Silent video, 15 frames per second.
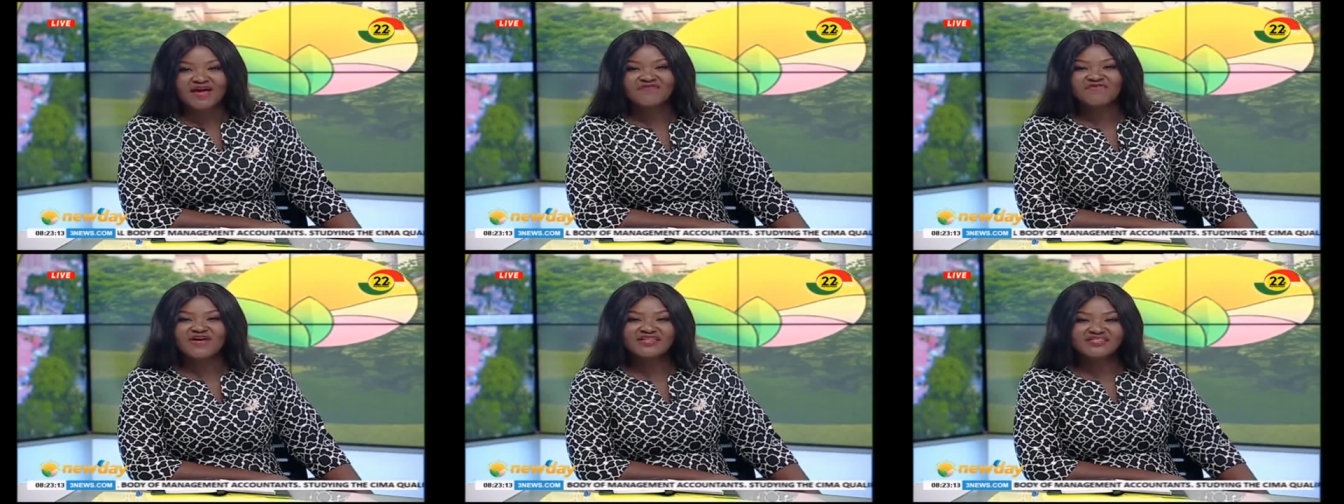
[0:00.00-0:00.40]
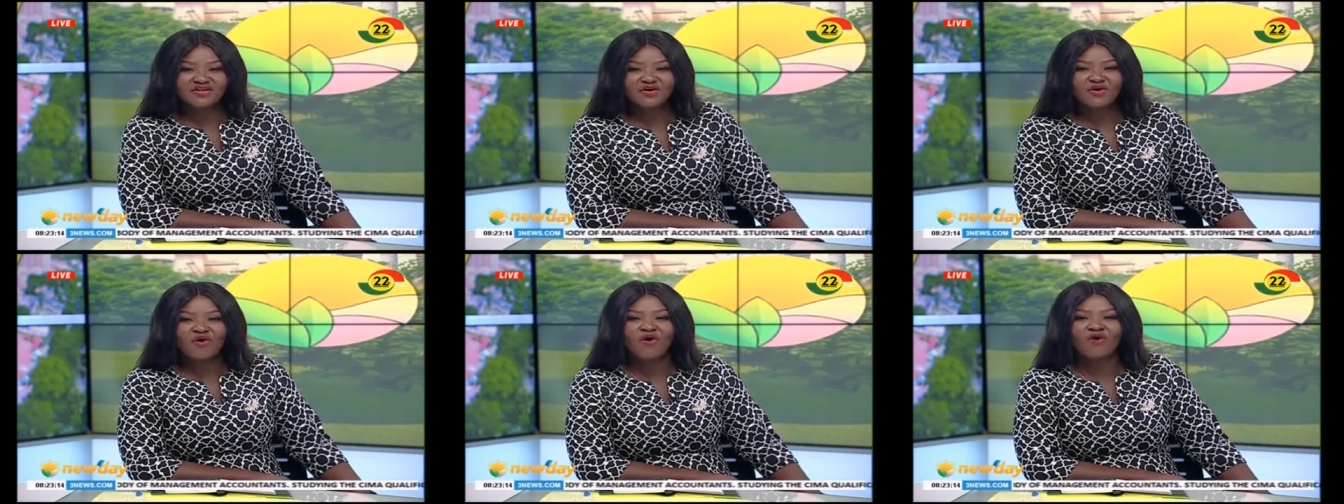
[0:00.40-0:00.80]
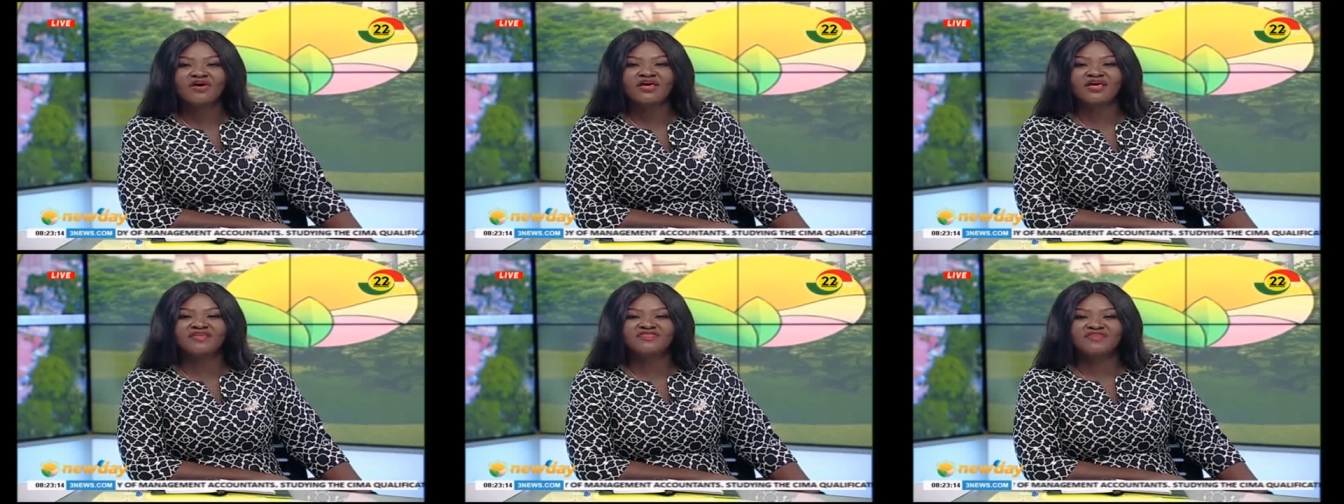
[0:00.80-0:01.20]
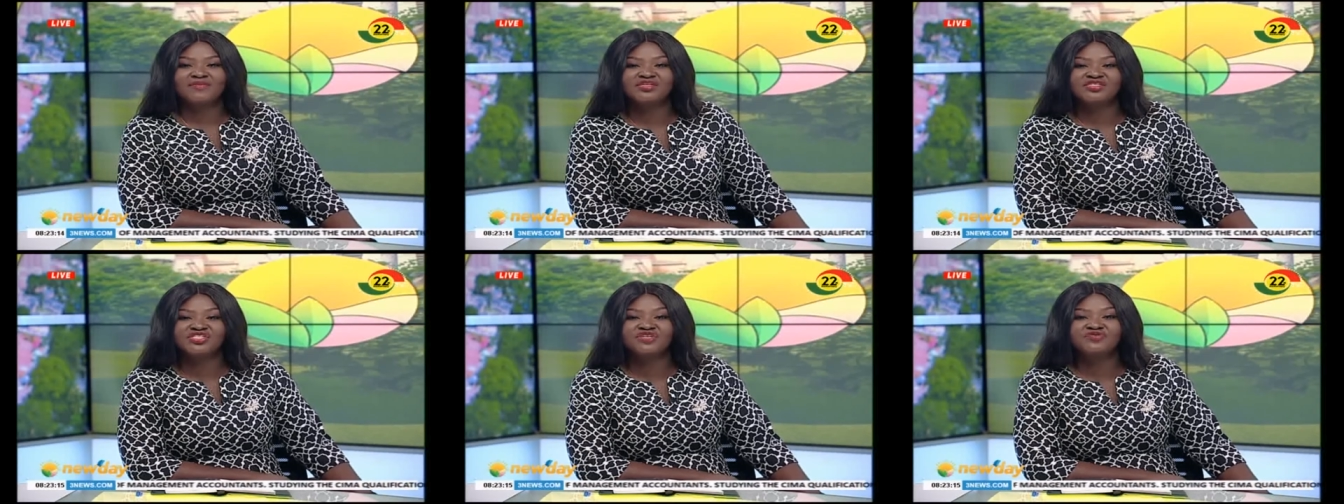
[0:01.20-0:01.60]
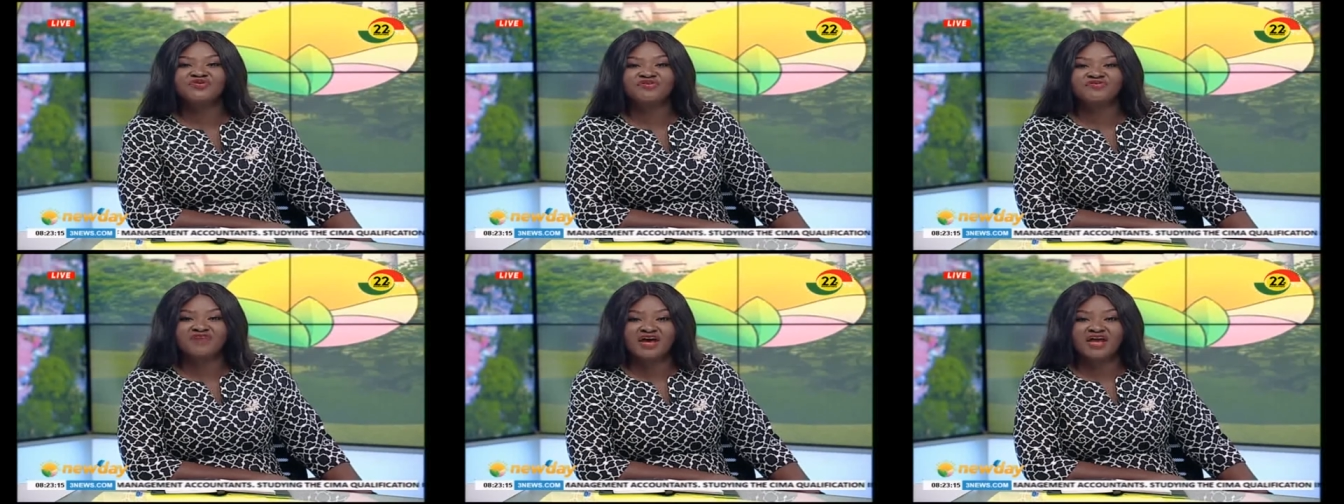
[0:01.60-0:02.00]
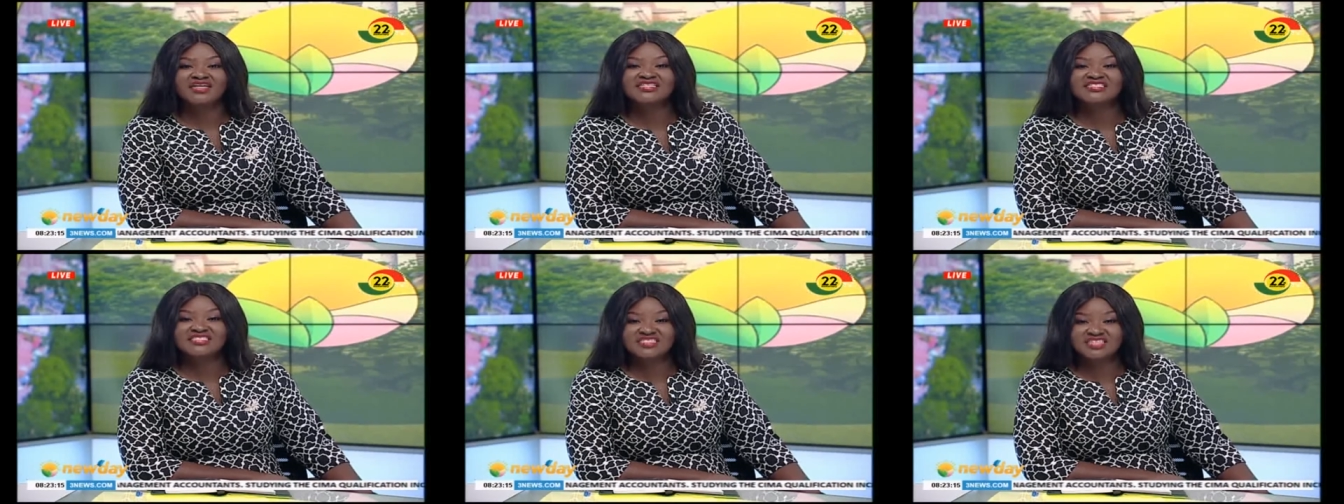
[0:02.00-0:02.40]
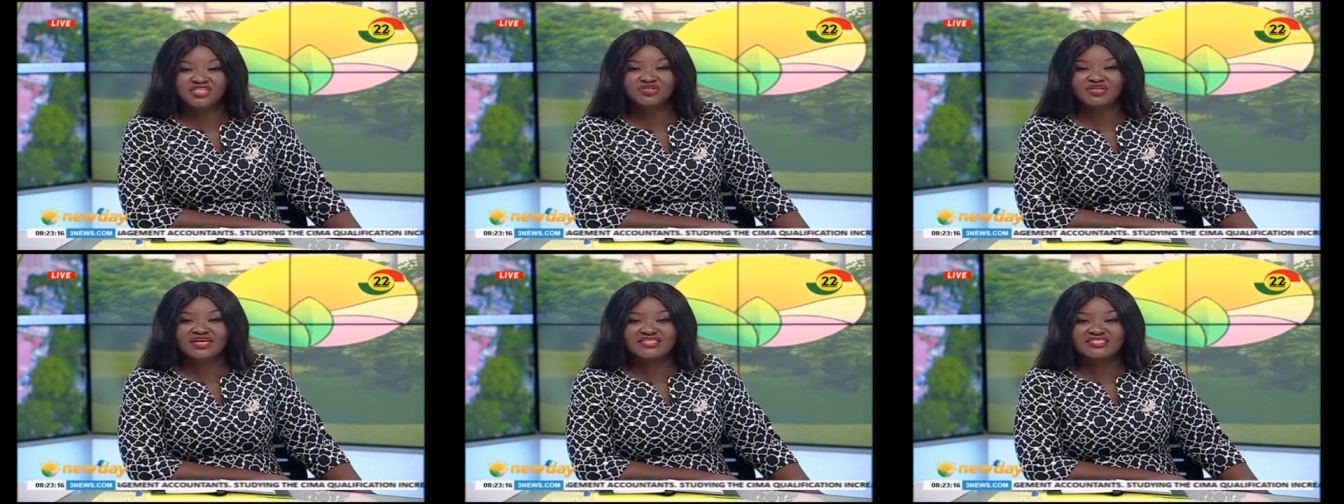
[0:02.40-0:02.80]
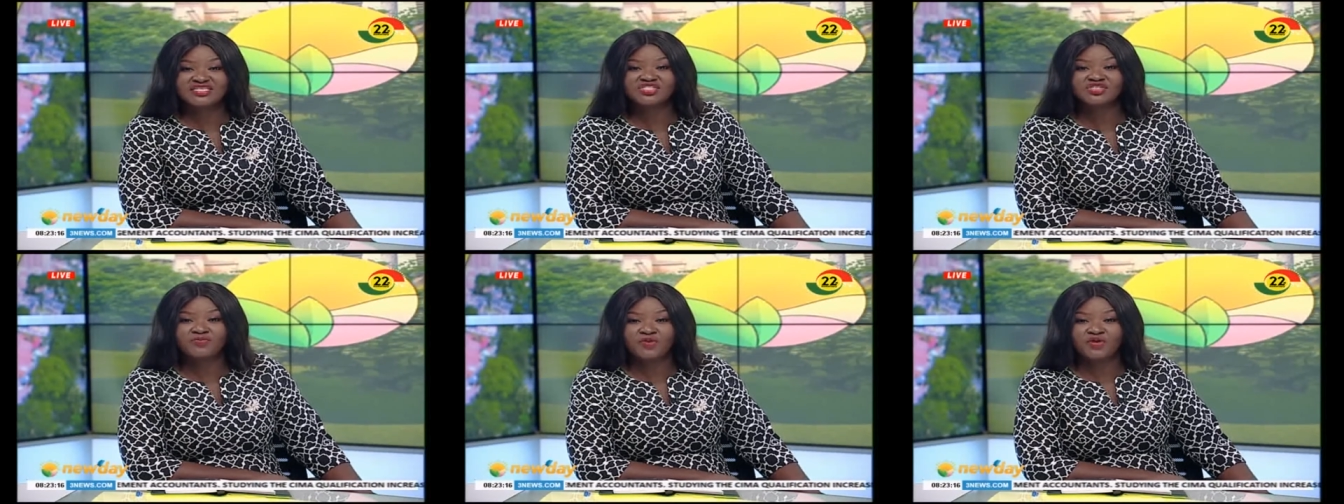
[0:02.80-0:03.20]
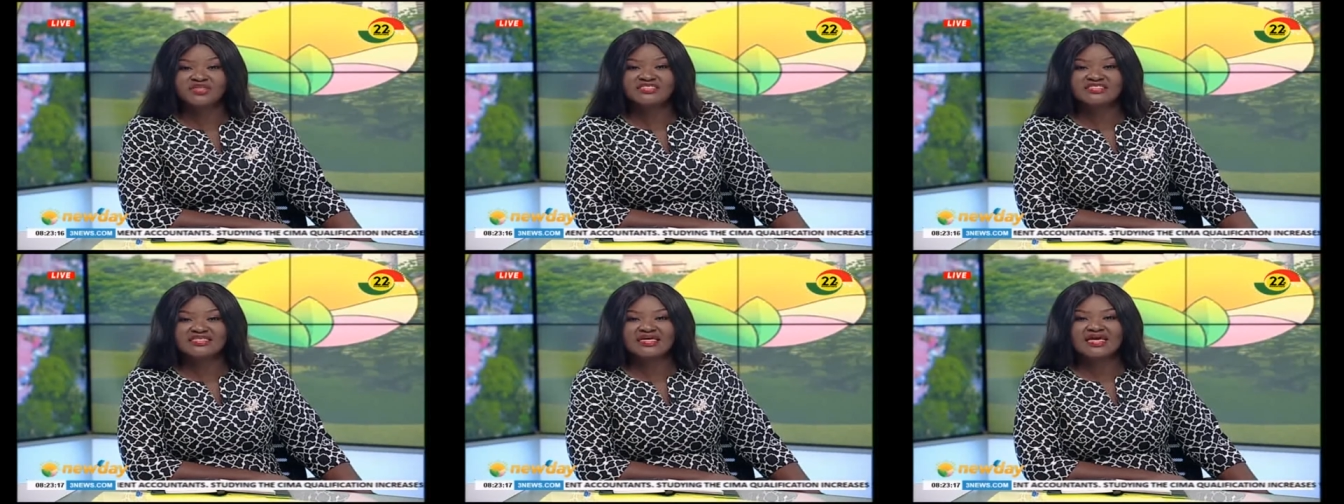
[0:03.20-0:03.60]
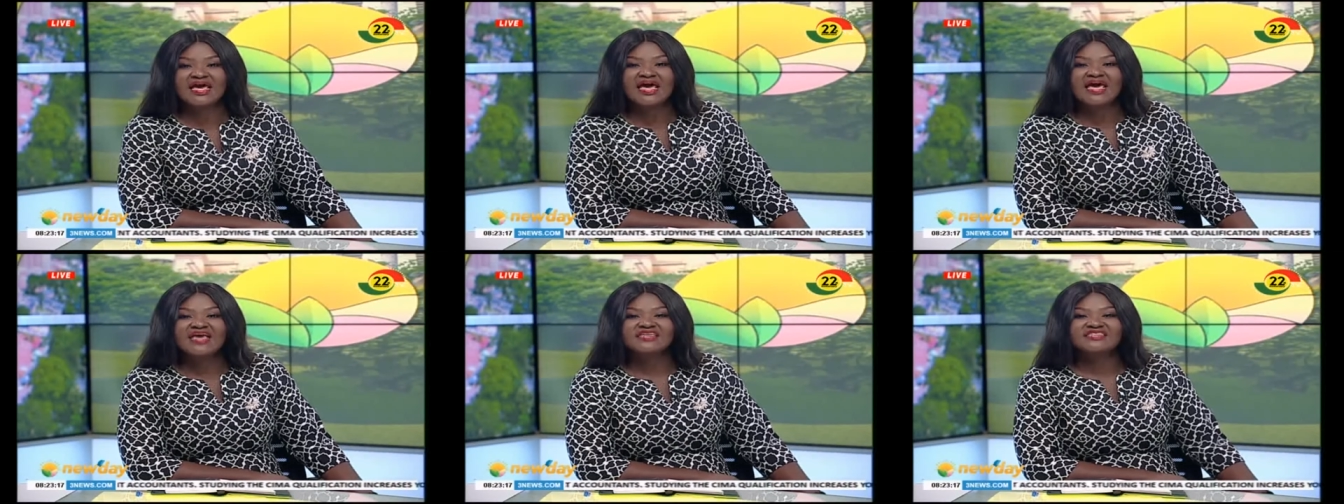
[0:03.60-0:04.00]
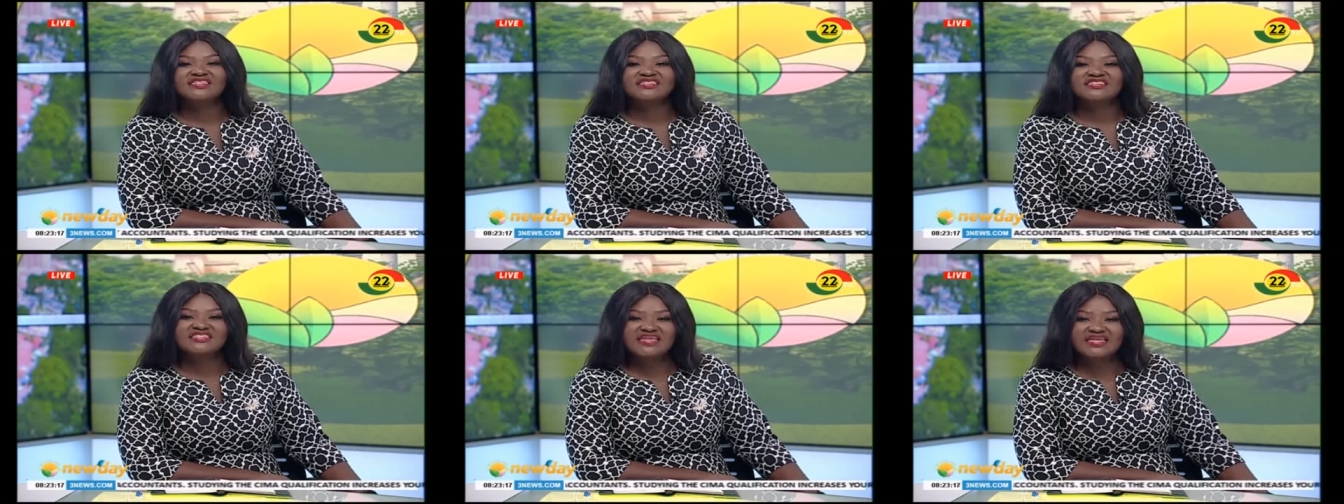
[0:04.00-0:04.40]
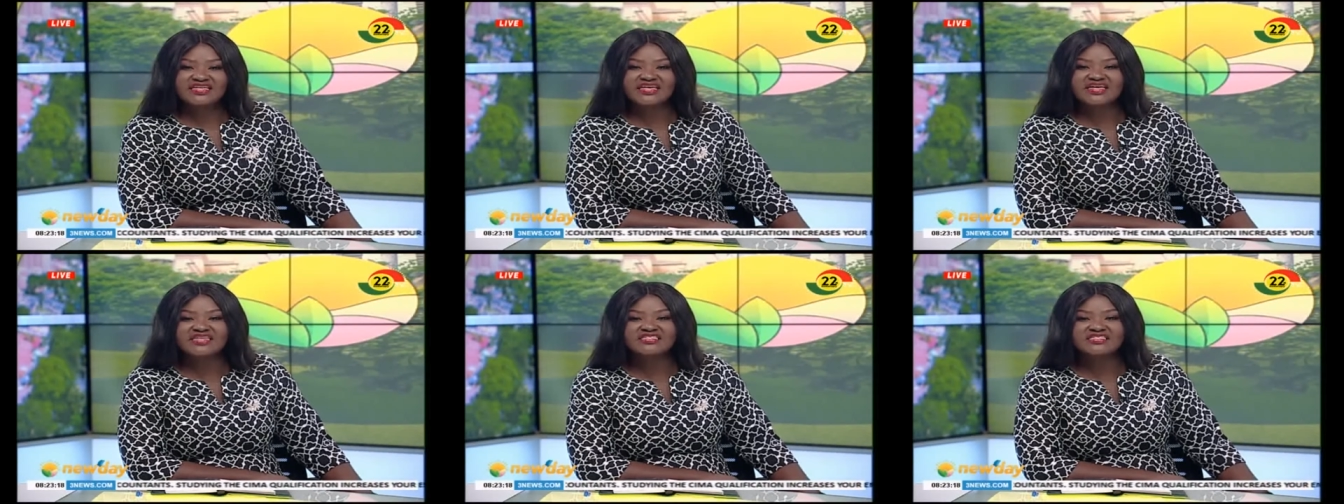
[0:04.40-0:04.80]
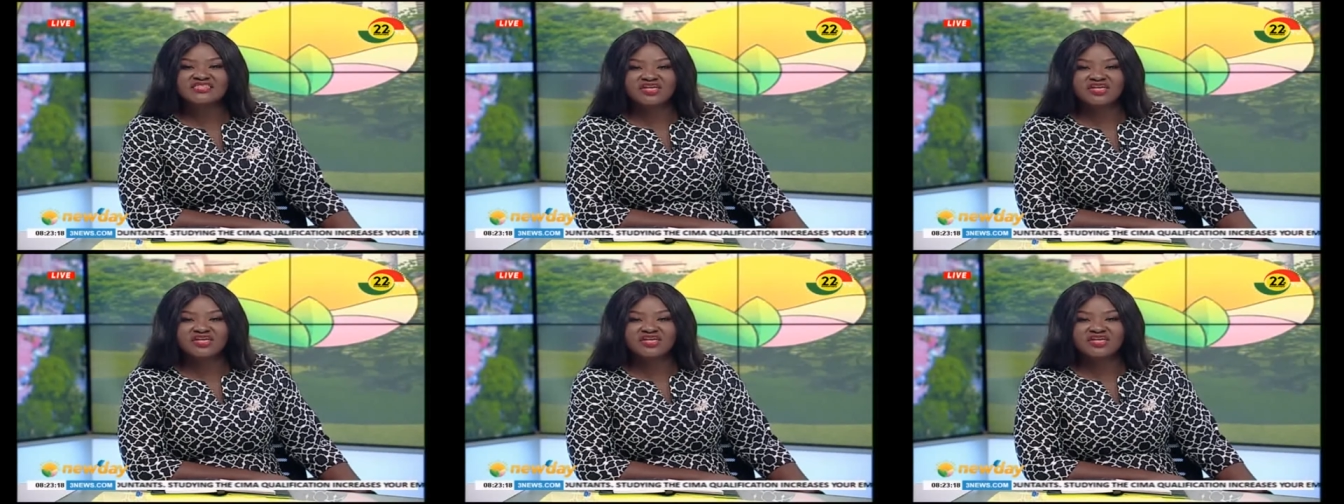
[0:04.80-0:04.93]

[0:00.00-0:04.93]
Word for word: A vital cog in the machinery of Ghana's decentralization policy is the salience,